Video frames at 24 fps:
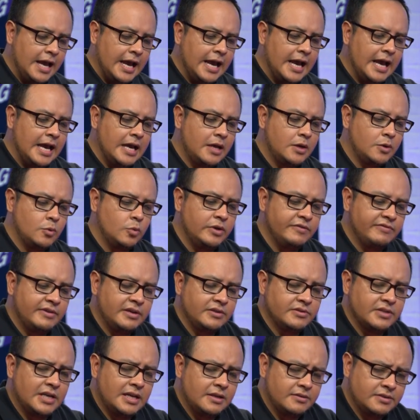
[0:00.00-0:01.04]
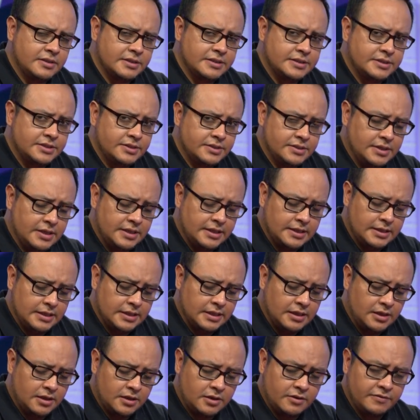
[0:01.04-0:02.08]
And we found out a
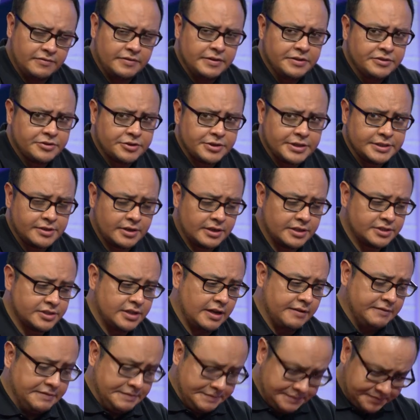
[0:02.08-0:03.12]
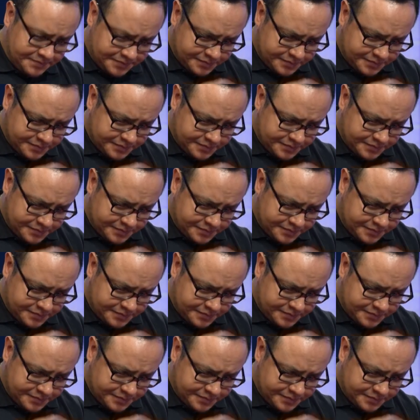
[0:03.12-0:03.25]
lot of interesting stuff.